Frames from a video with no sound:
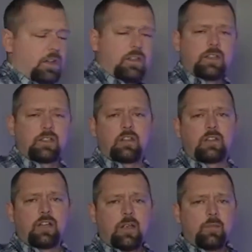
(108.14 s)
Clicked on the
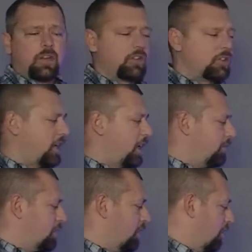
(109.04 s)
light meter tab,
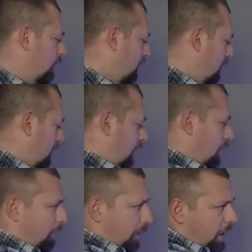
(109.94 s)
so
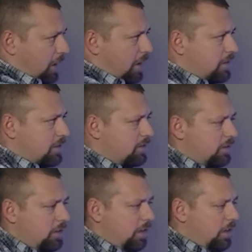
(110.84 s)
my lights
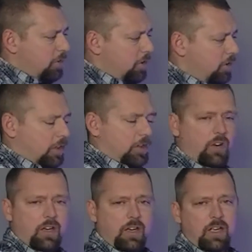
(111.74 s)
uh, I'm currently
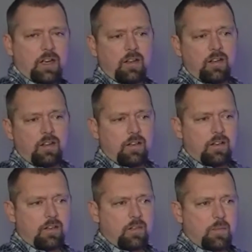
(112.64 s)
running at a
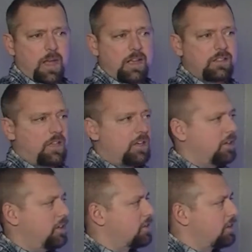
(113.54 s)
the max setting
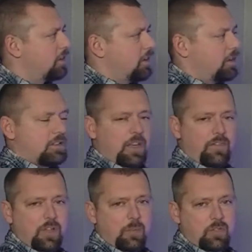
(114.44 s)
is
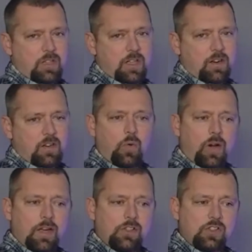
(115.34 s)
70% on the
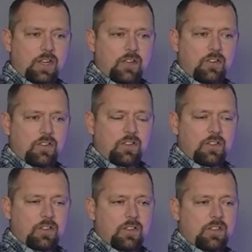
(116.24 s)
white channel
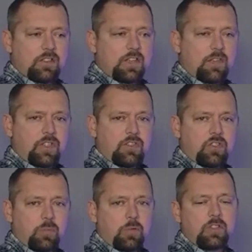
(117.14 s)

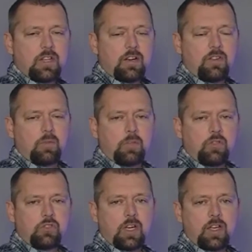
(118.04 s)
72% on the blue
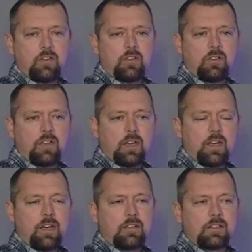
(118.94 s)
channel
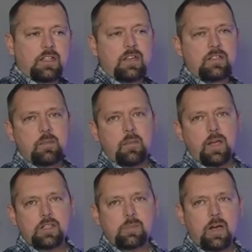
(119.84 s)
and it stays at
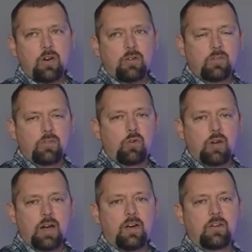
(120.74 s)
max power for four
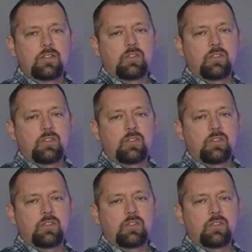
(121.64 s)
hours.